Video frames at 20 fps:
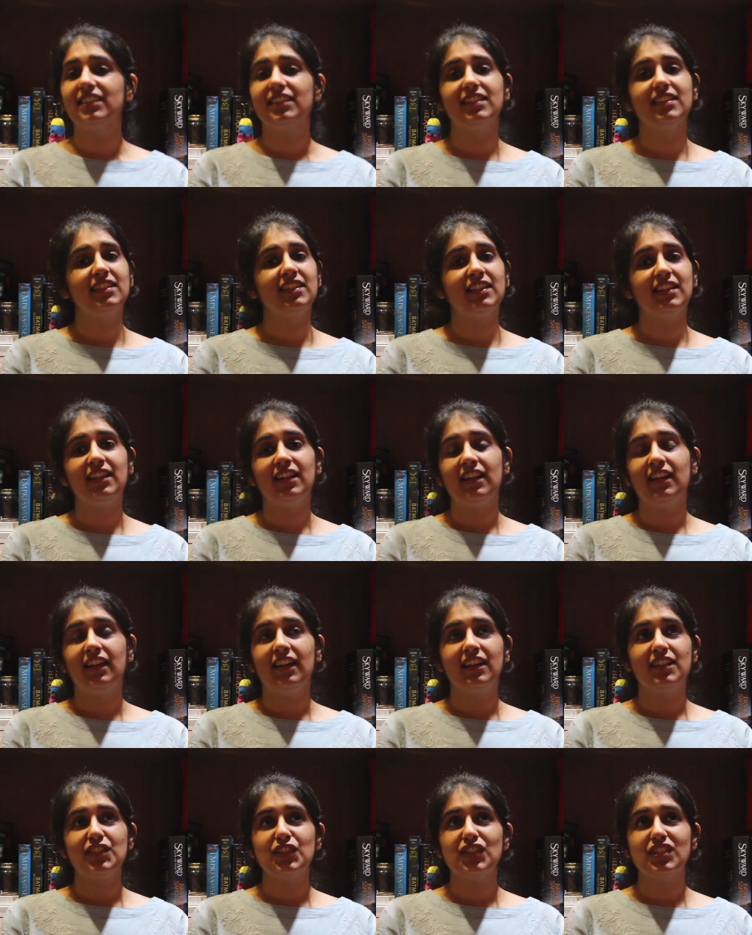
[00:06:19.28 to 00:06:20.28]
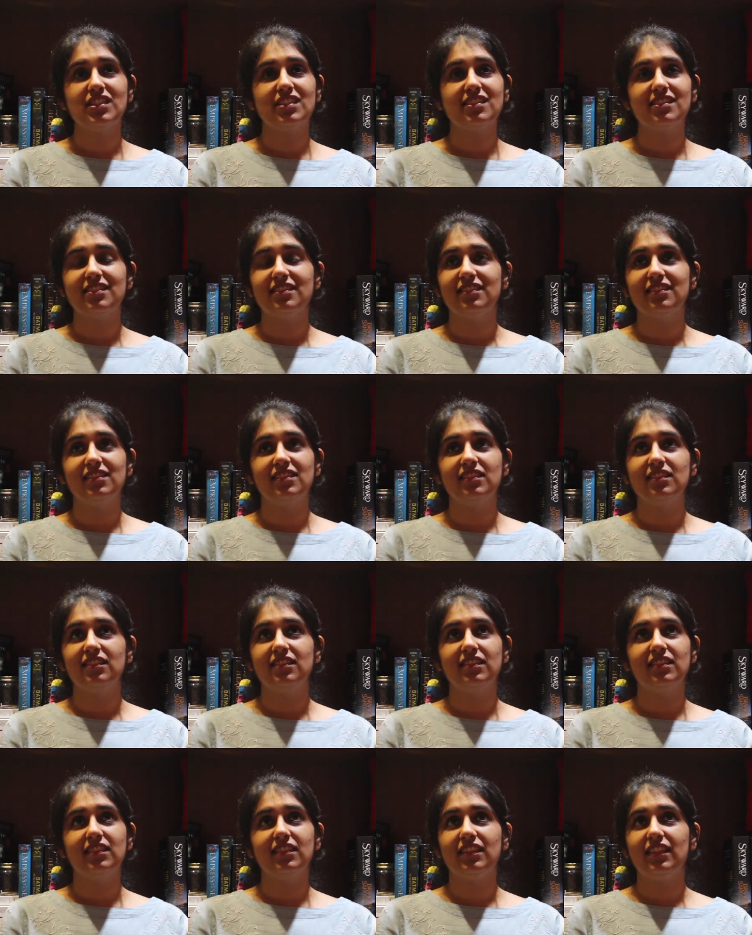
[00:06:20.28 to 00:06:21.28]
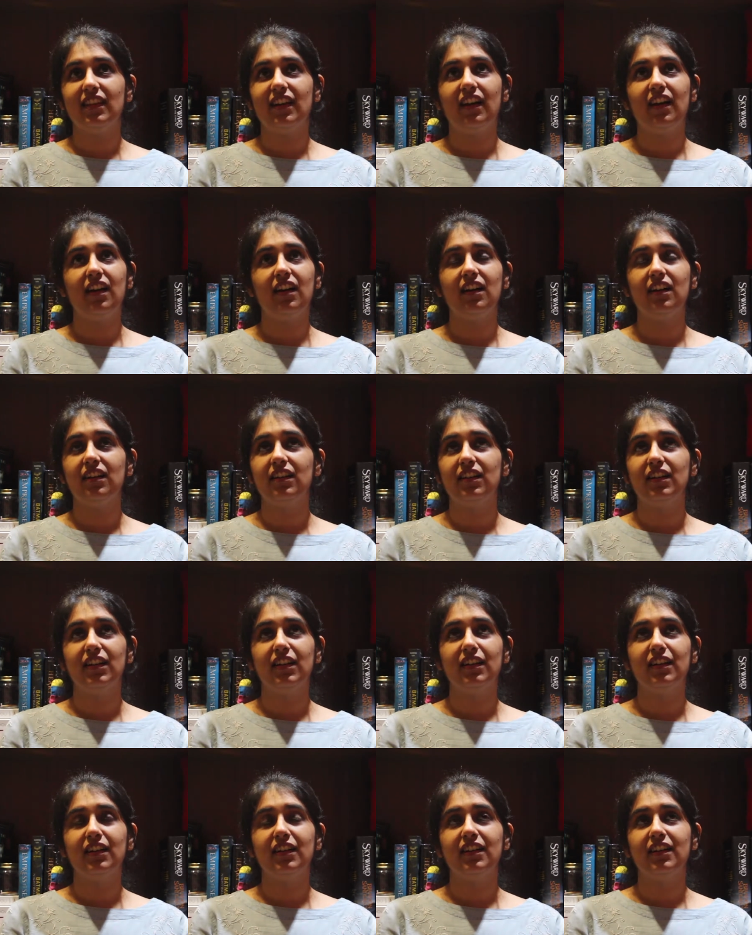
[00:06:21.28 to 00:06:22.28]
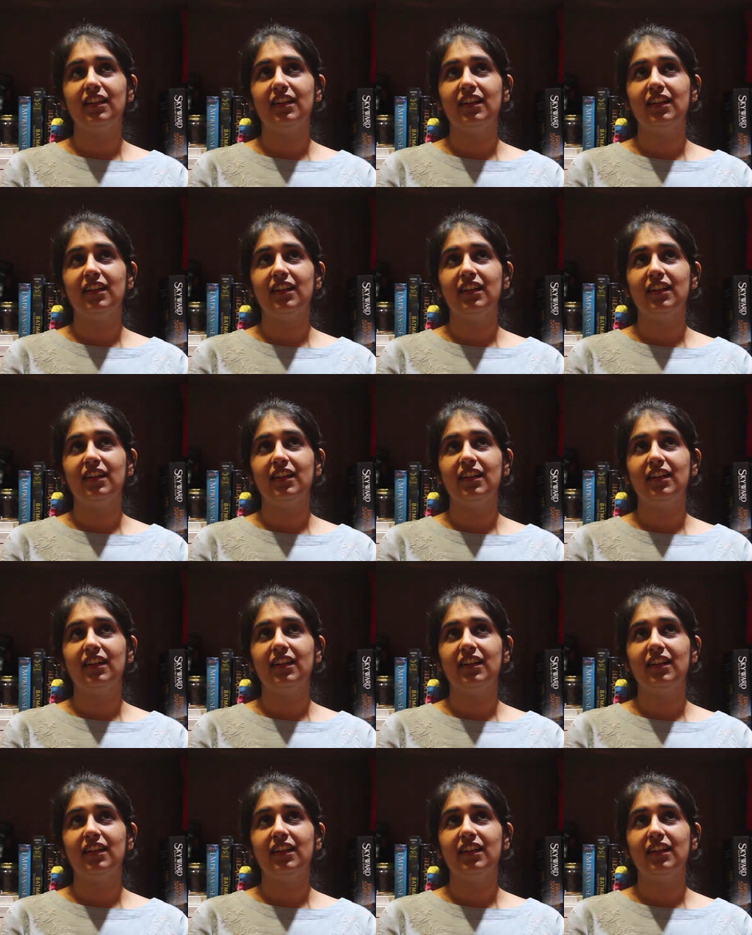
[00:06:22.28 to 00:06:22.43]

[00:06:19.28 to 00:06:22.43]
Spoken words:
(silence)